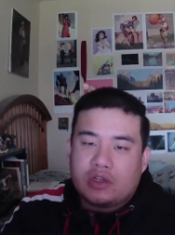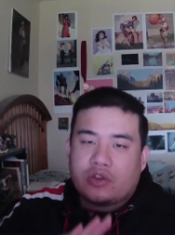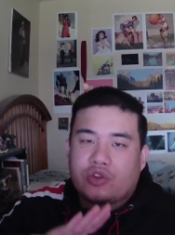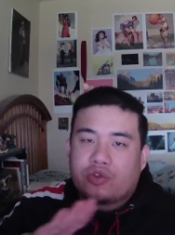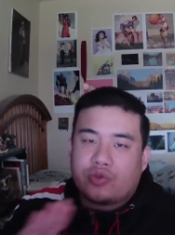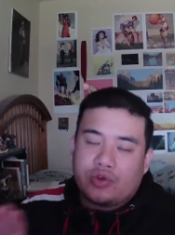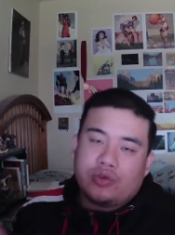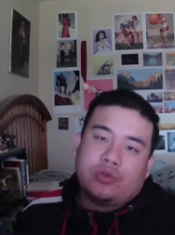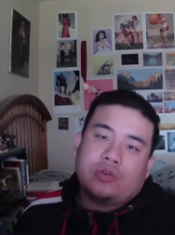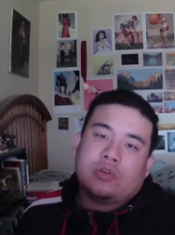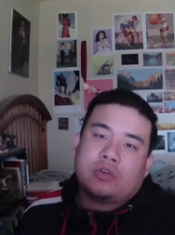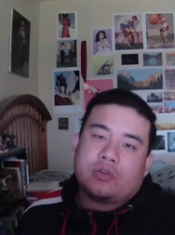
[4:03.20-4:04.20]

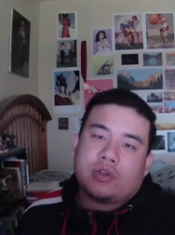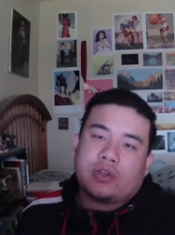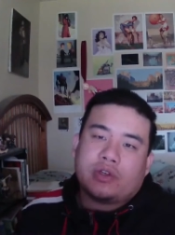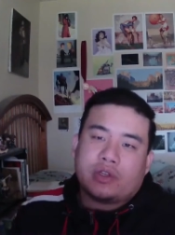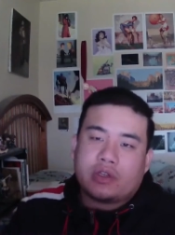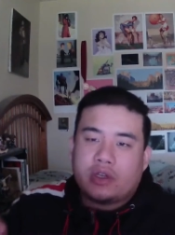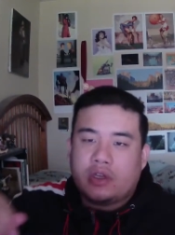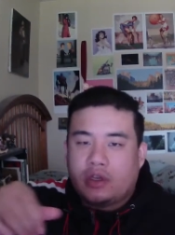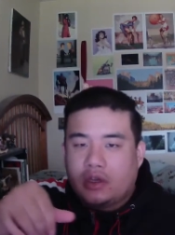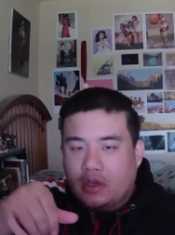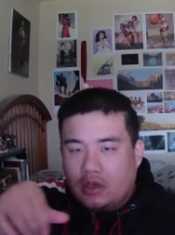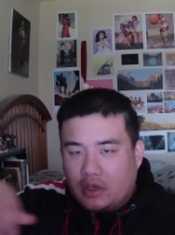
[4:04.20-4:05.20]
through right and you're like
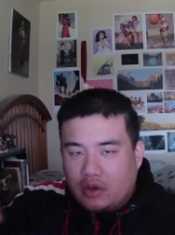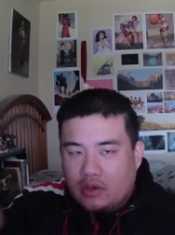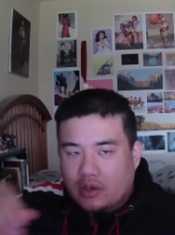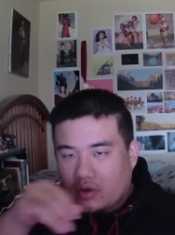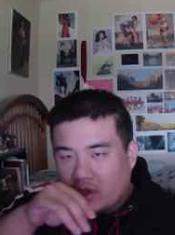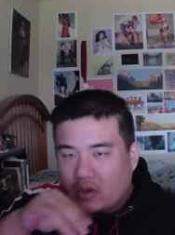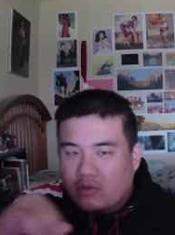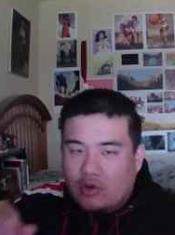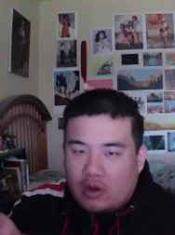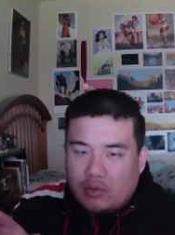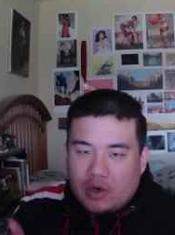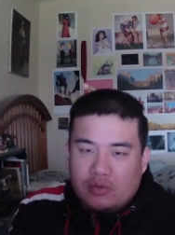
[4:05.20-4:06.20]
you're like okay well
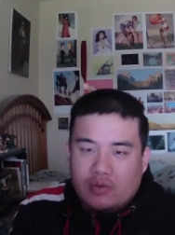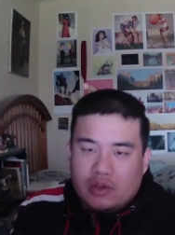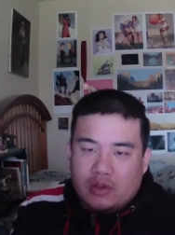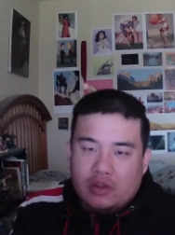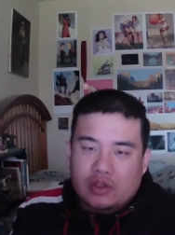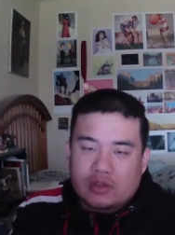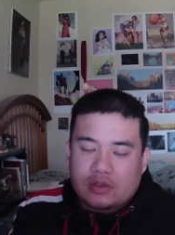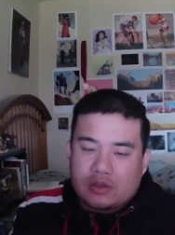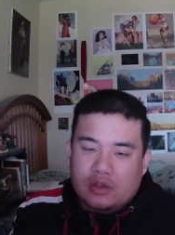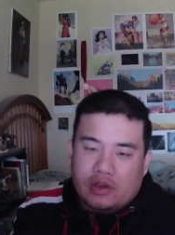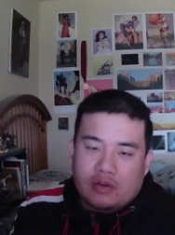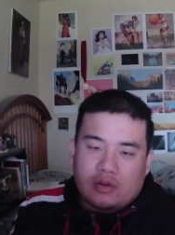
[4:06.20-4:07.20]
i'm gonna like this
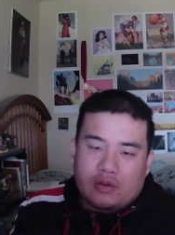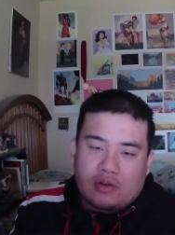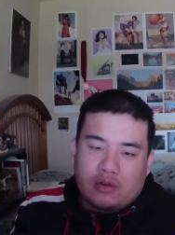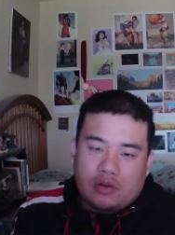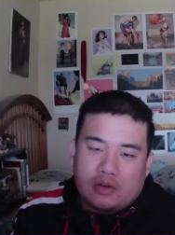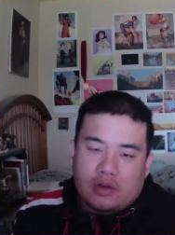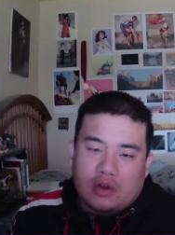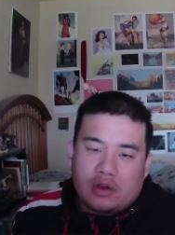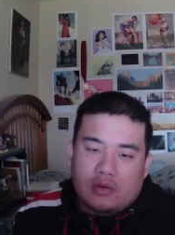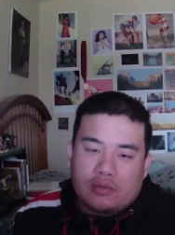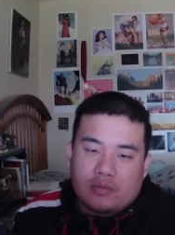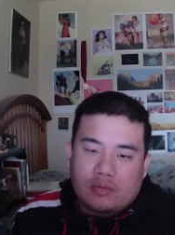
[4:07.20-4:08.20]
like
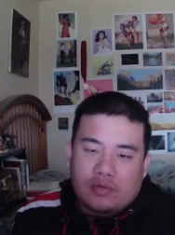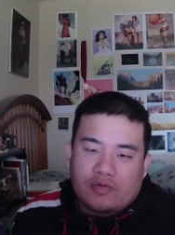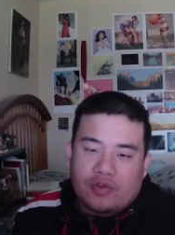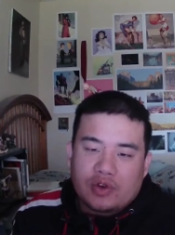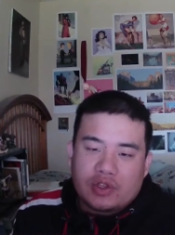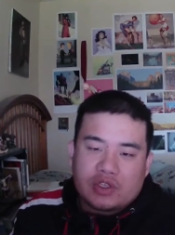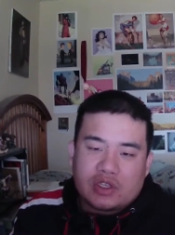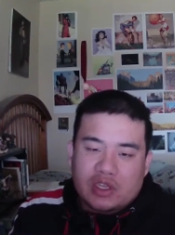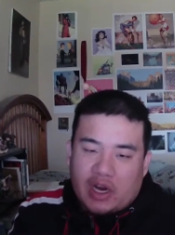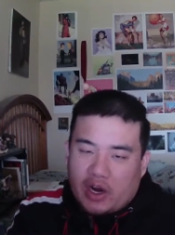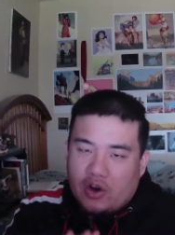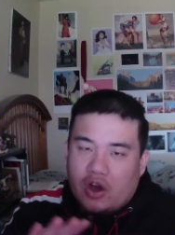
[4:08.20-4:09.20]
um, for this
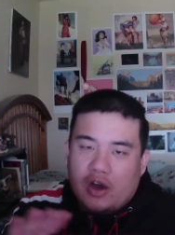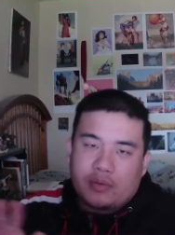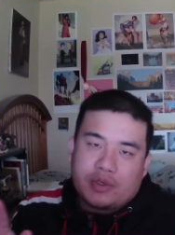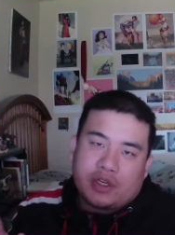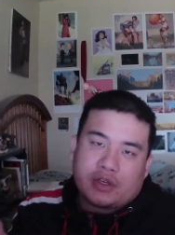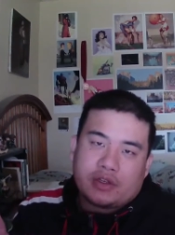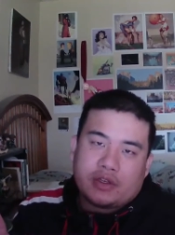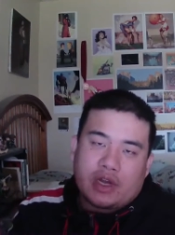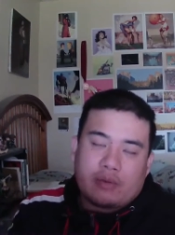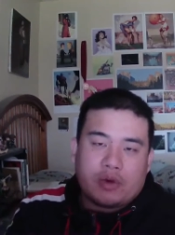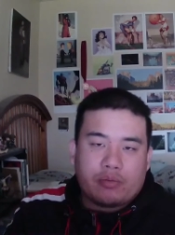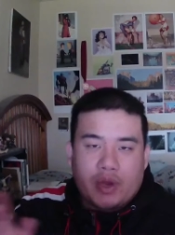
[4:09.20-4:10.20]
entire object
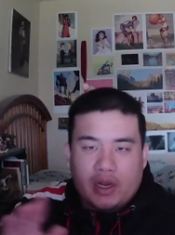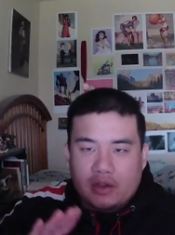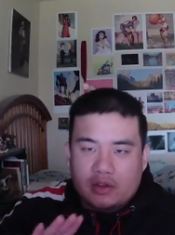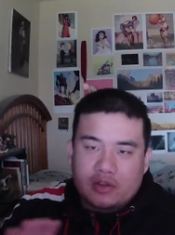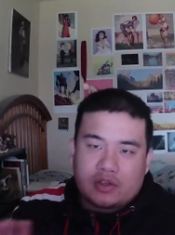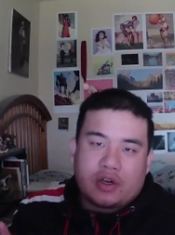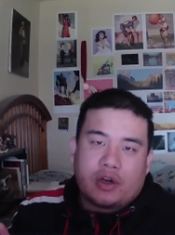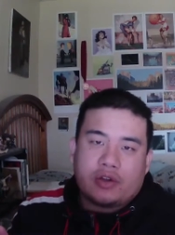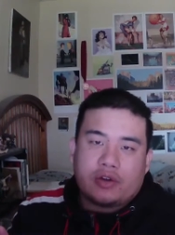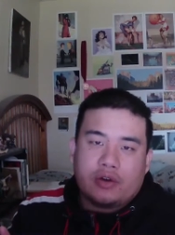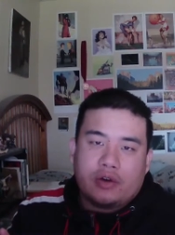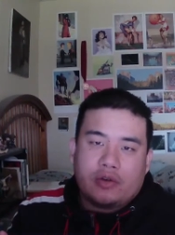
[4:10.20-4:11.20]
i'm gonna paint it this
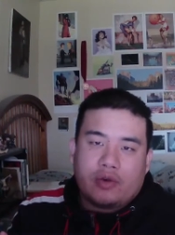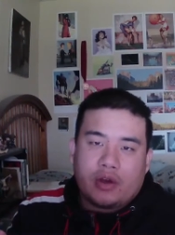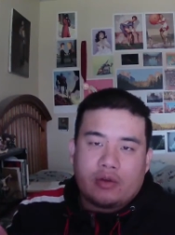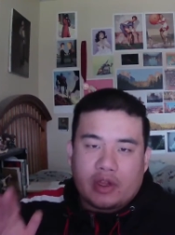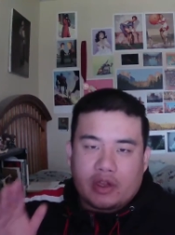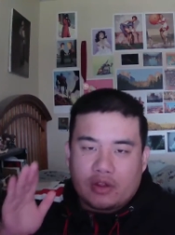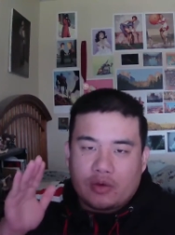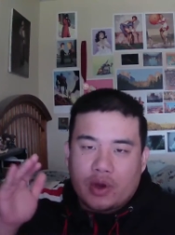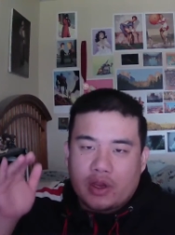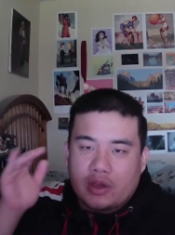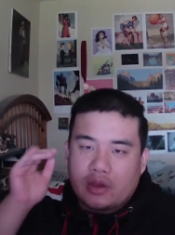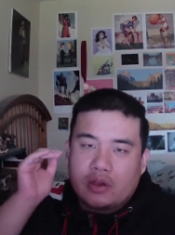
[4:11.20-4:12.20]
color right like the
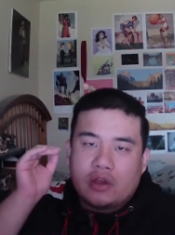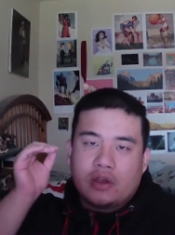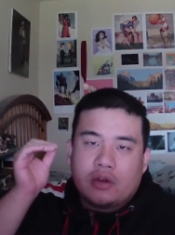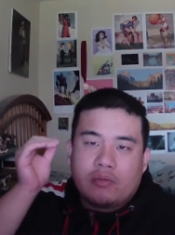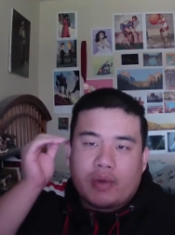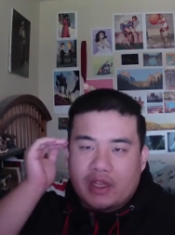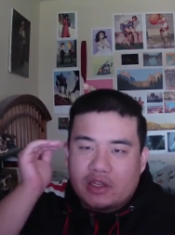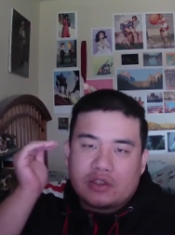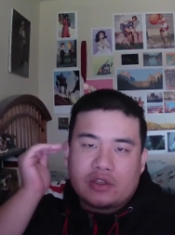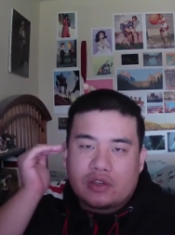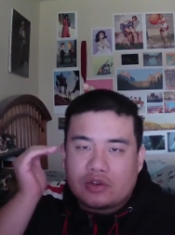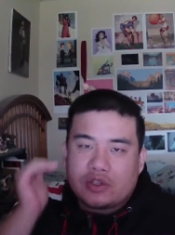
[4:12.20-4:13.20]
way my
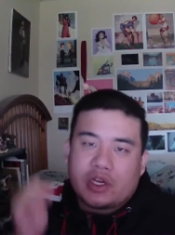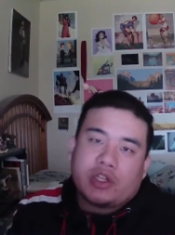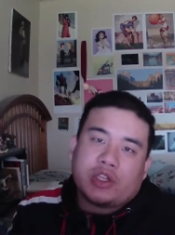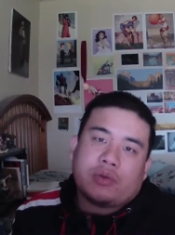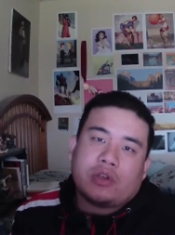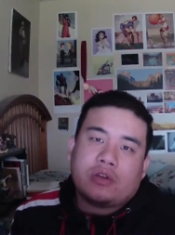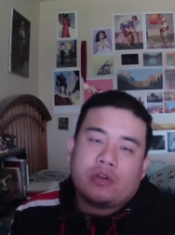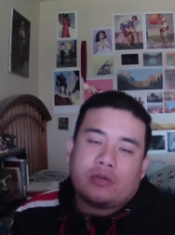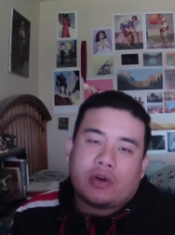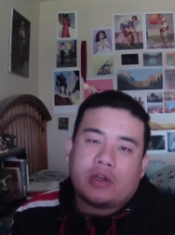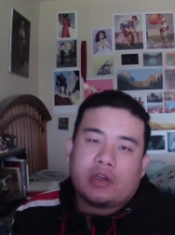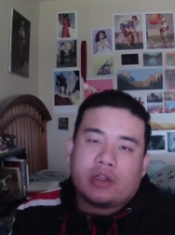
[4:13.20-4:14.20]
instincts are telling me
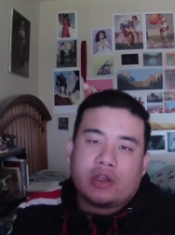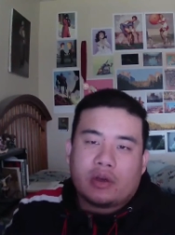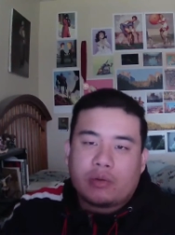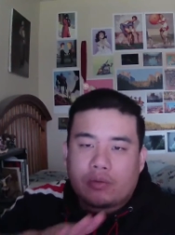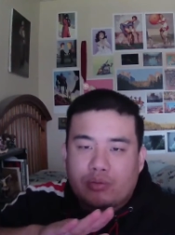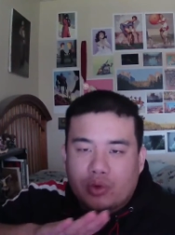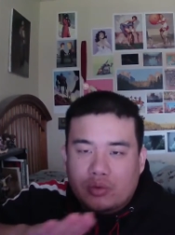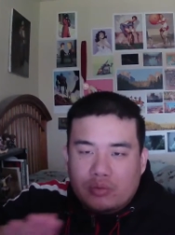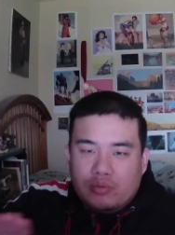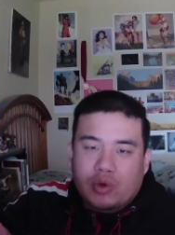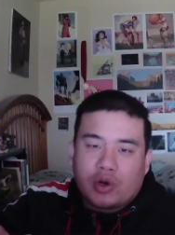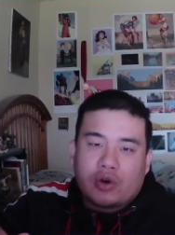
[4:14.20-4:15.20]
right and then i'm gonna
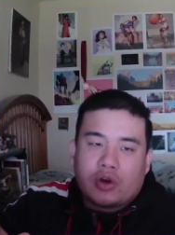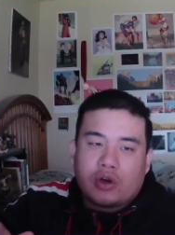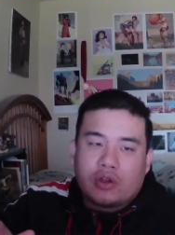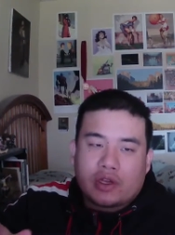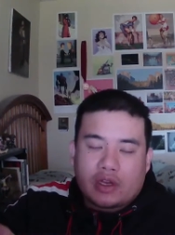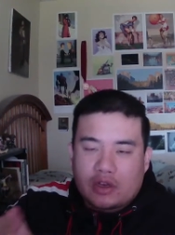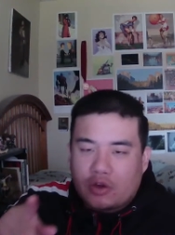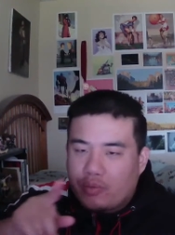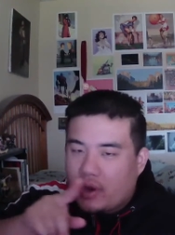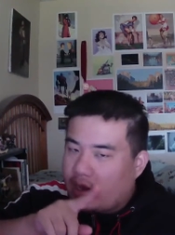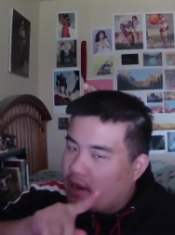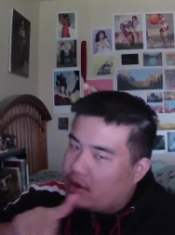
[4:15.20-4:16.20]
put, put it all like don't
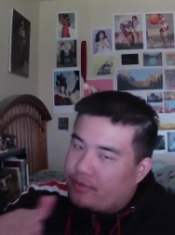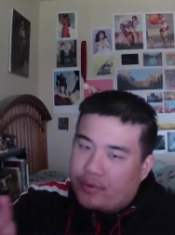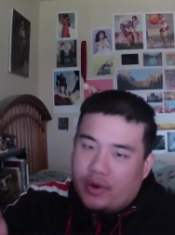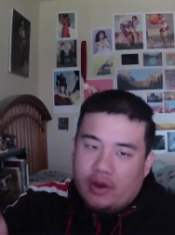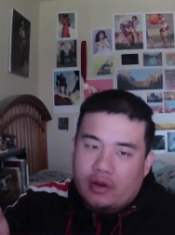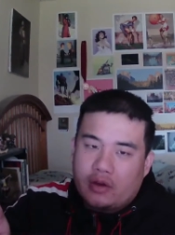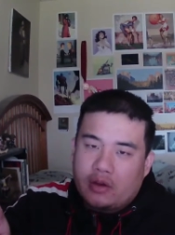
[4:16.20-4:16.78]
paint halfway